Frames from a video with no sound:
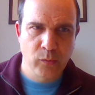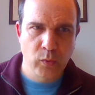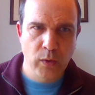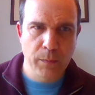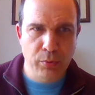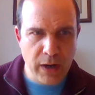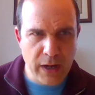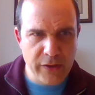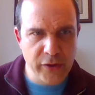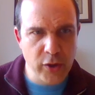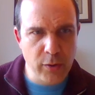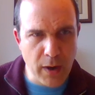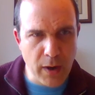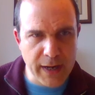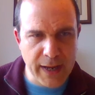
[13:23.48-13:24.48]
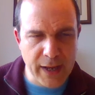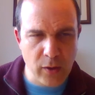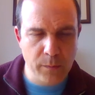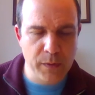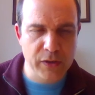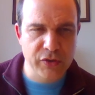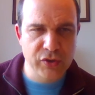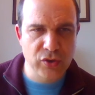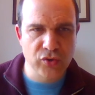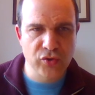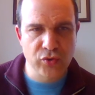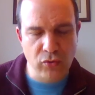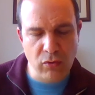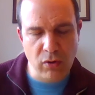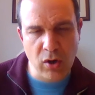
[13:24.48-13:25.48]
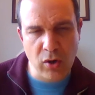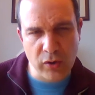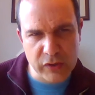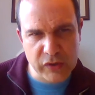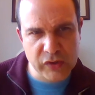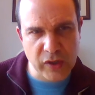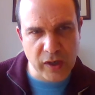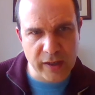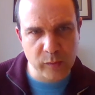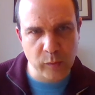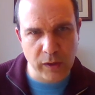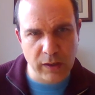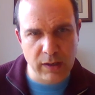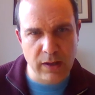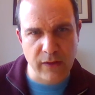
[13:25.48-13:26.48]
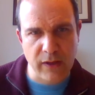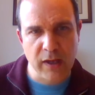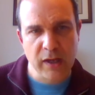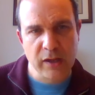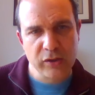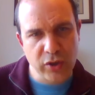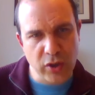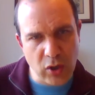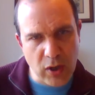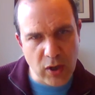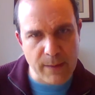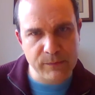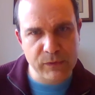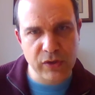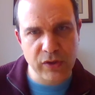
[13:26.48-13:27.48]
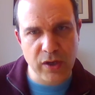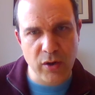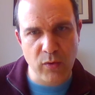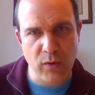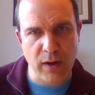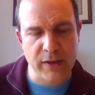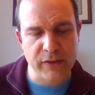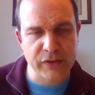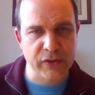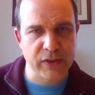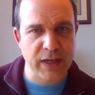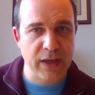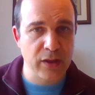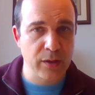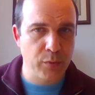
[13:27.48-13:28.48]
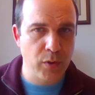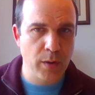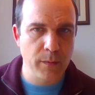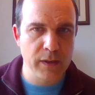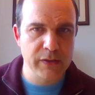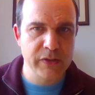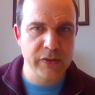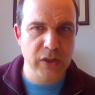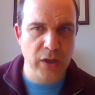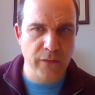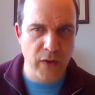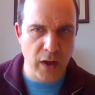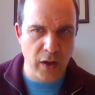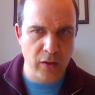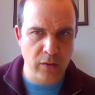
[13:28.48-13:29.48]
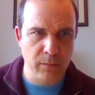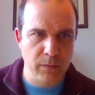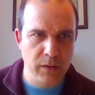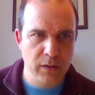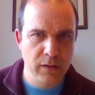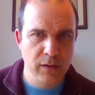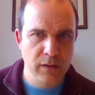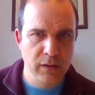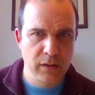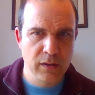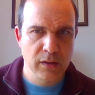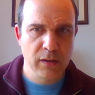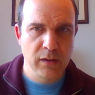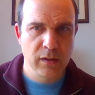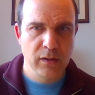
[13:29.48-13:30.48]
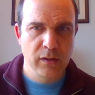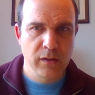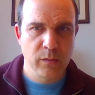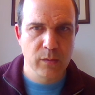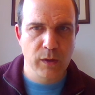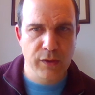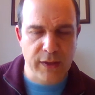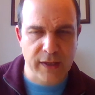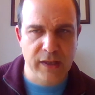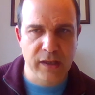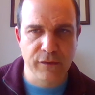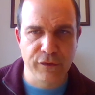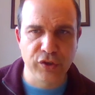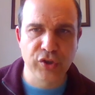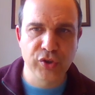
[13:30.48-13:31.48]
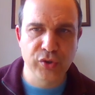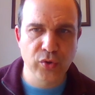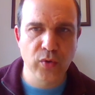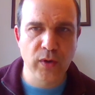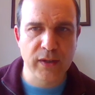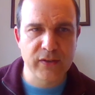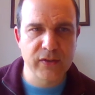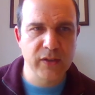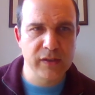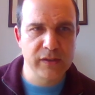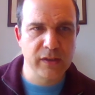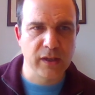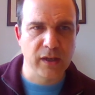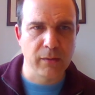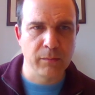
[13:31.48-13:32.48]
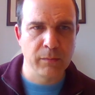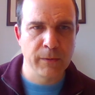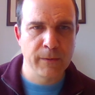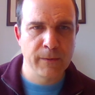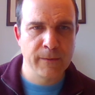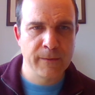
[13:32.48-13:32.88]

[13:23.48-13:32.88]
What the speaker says: We pray that you might help us to draw alongside one another, to look up to the horizon and the promise of home. We thank you for sure and certain hope.